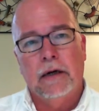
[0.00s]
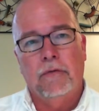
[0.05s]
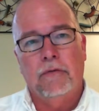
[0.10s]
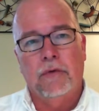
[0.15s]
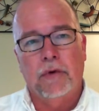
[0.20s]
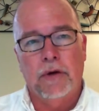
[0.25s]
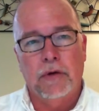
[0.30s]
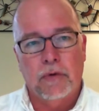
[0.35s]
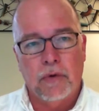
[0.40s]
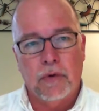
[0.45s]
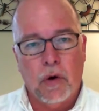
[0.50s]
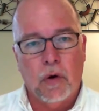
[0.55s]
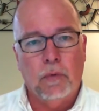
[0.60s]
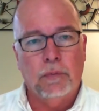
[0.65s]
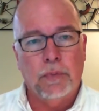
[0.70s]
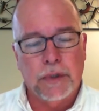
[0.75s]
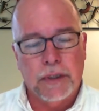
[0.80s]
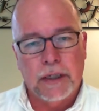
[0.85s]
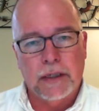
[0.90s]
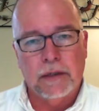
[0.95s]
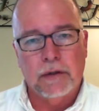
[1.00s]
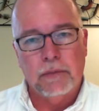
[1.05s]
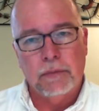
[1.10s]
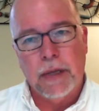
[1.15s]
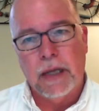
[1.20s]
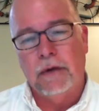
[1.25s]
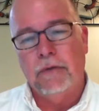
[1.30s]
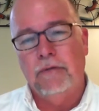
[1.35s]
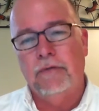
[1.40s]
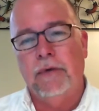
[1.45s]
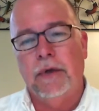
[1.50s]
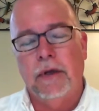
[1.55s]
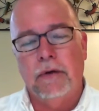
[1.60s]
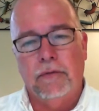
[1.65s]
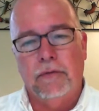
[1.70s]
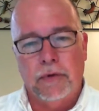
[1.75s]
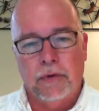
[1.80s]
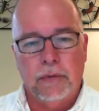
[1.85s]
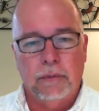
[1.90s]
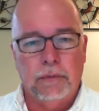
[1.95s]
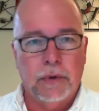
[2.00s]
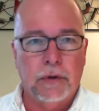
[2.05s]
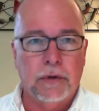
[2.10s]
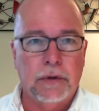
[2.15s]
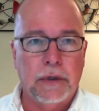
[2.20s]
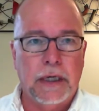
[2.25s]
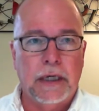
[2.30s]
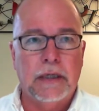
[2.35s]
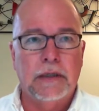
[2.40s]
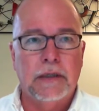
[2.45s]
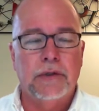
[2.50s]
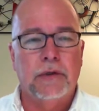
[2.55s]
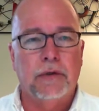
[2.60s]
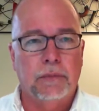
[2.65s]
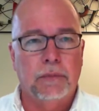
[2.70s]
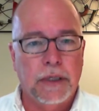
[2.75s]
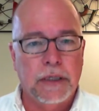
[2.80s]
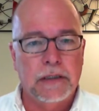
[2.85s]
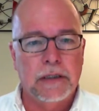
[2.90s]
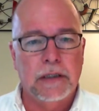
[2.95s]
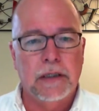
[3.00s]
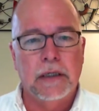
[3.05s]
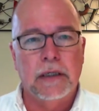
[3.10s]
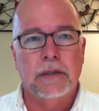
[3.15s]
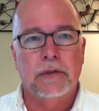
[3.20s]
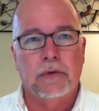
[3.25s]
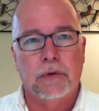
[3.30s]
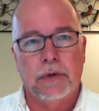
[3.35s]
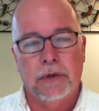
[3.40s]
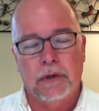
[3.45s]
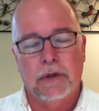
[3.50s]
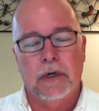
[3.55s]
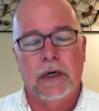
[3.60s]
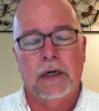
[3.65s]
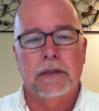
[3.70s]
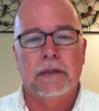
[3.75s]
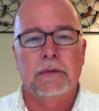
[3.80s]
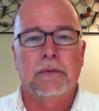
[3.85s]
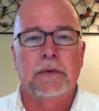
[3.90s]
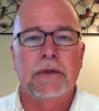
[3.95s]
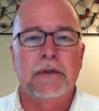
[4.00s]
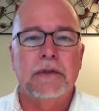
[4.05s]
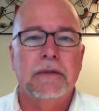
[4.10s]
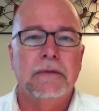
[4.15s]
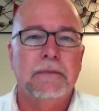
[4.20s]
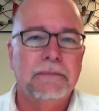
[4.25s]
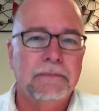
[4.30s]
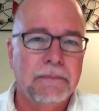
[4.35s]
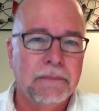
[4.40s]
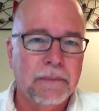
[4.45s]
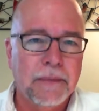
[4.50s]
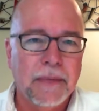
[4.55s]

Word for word: uh, for your own particular benefit of your employees, your business, or your customers.